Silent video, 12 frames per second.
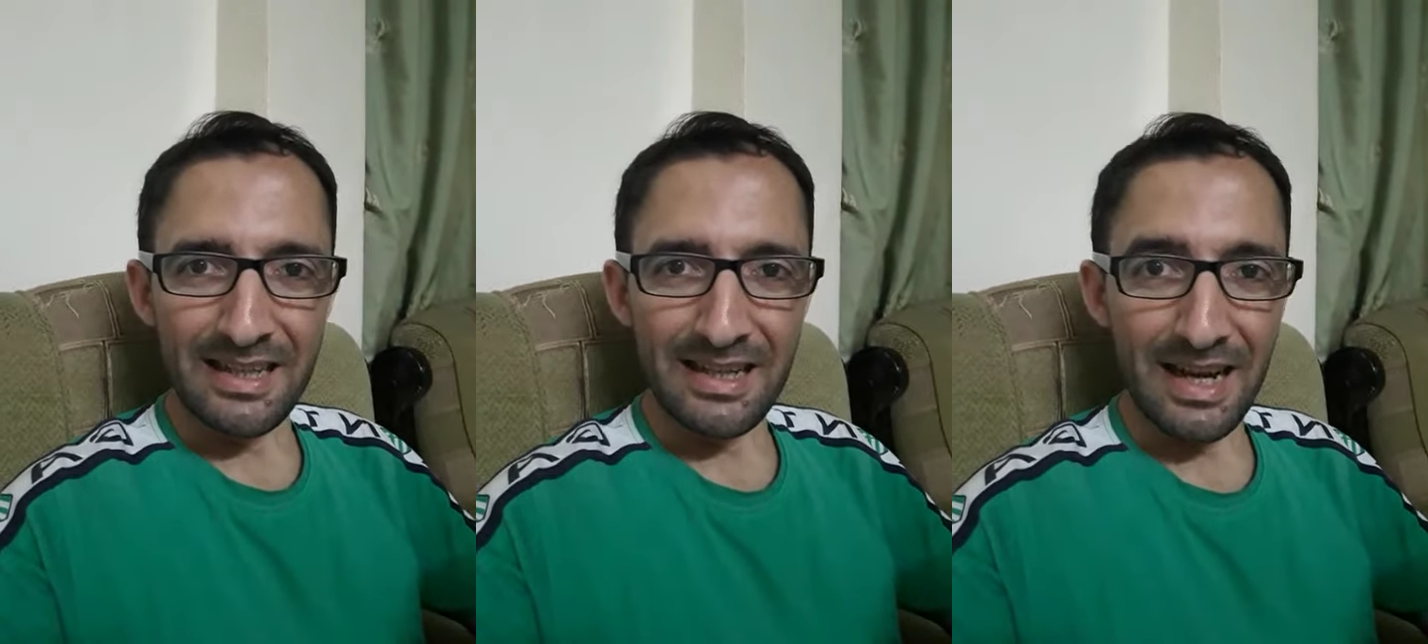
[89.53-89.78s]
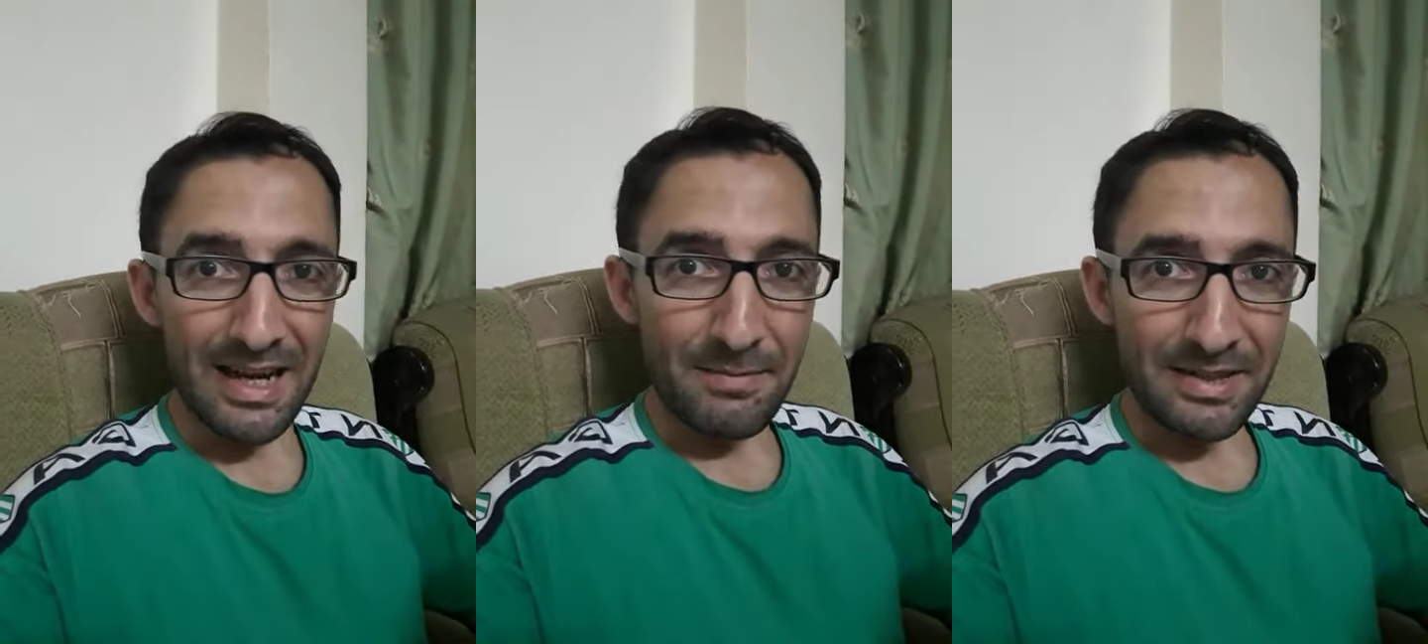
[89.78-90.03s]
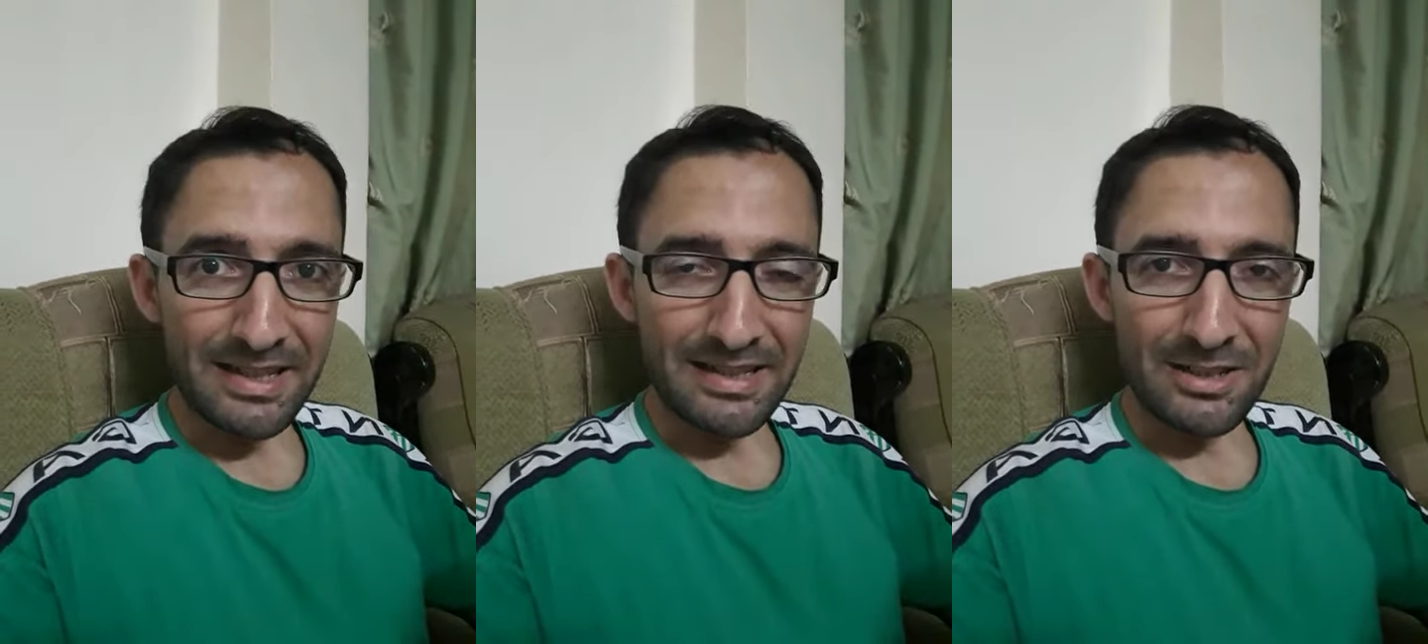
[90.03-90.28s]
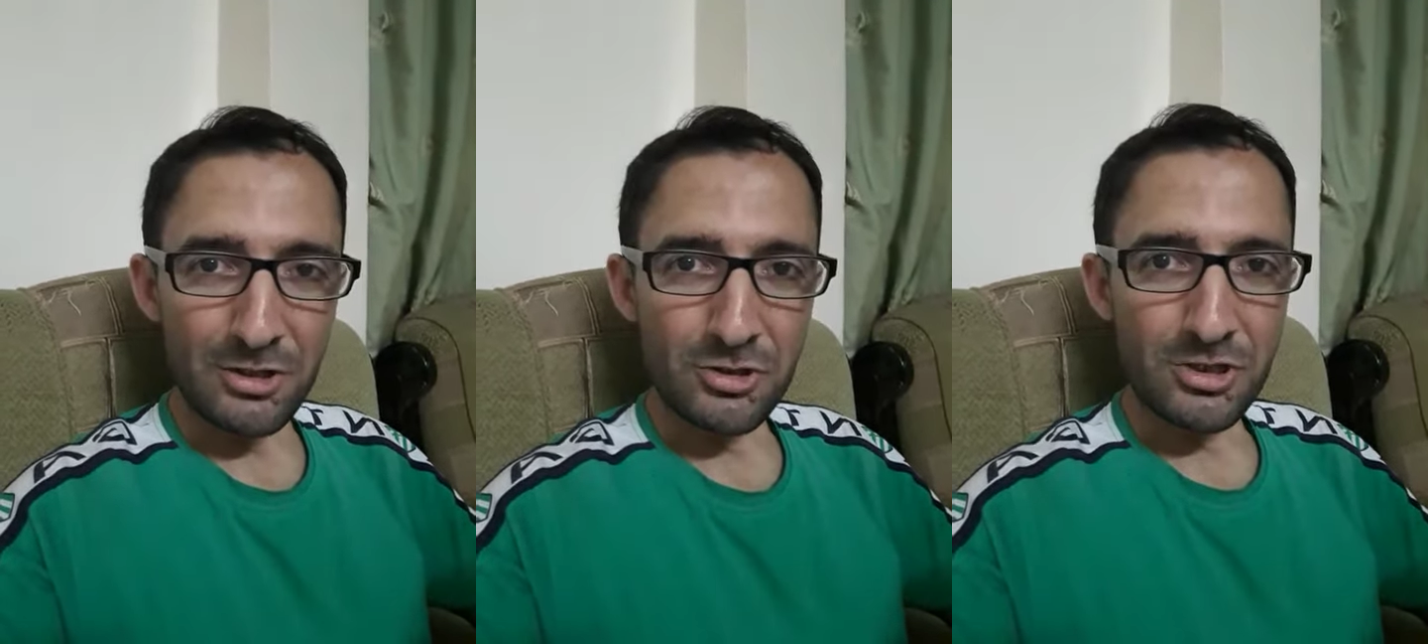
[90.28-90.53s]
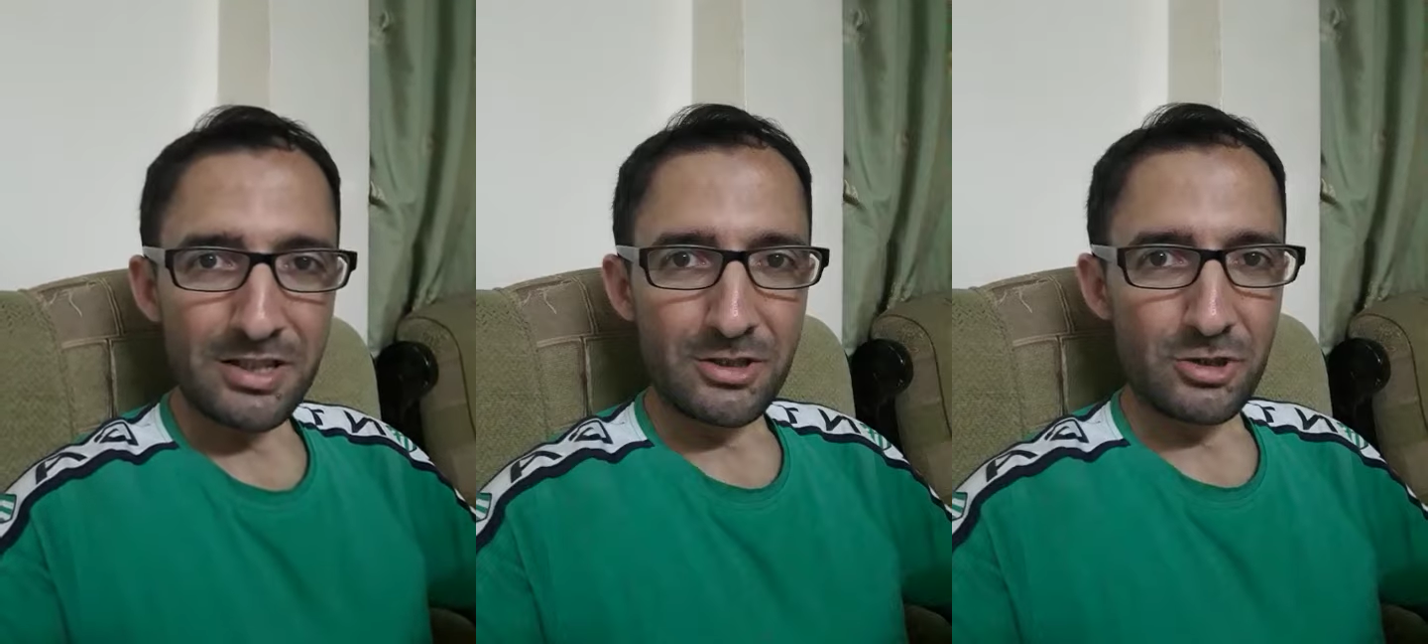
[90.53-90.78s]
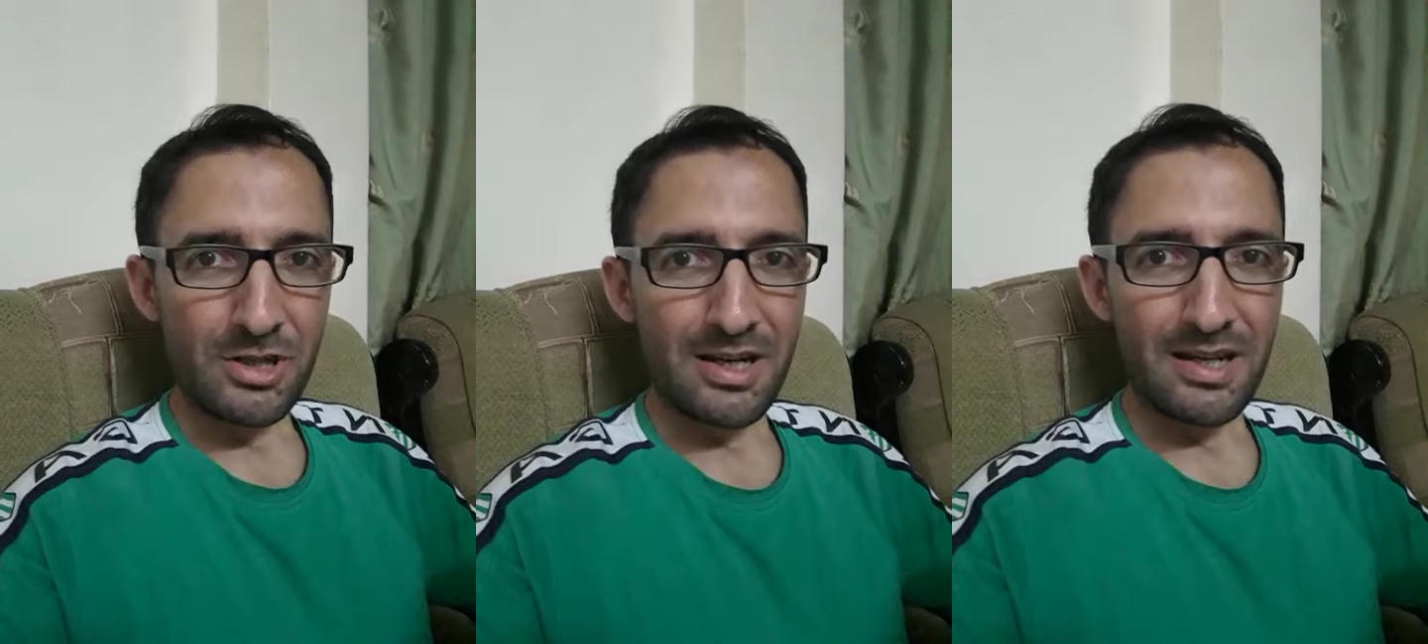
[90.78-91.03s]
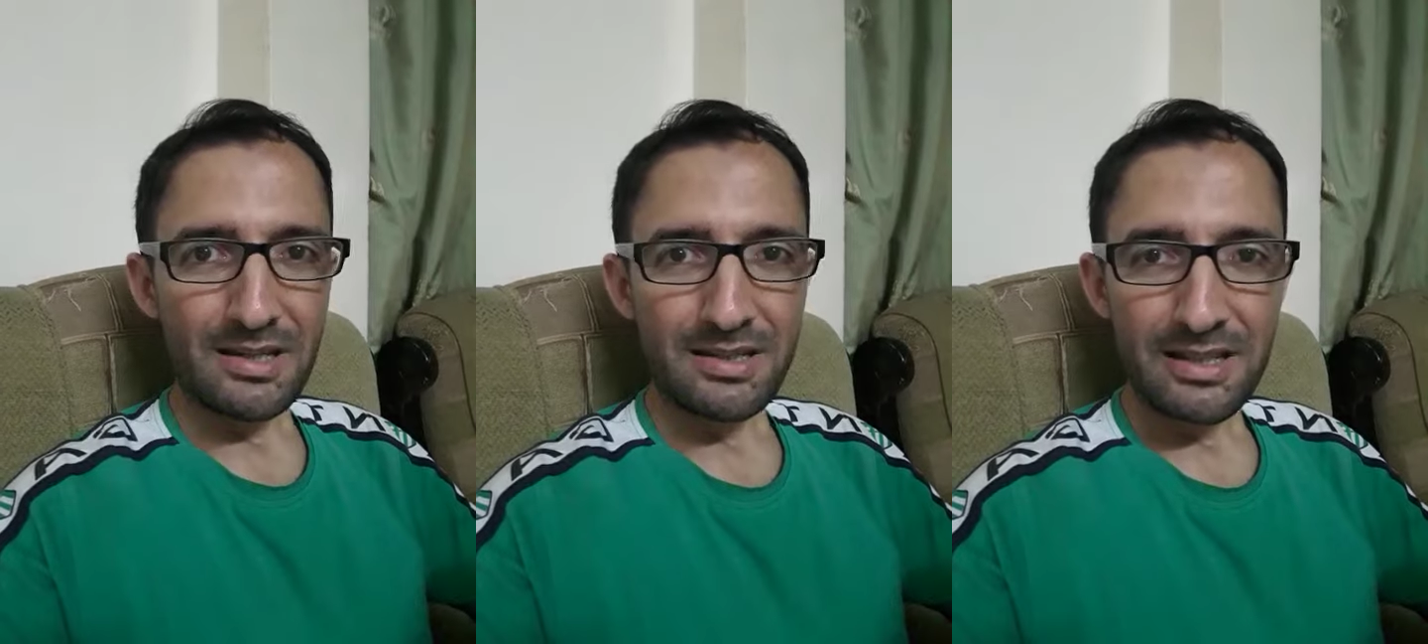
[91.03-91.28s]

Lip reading: I'm an English teacher.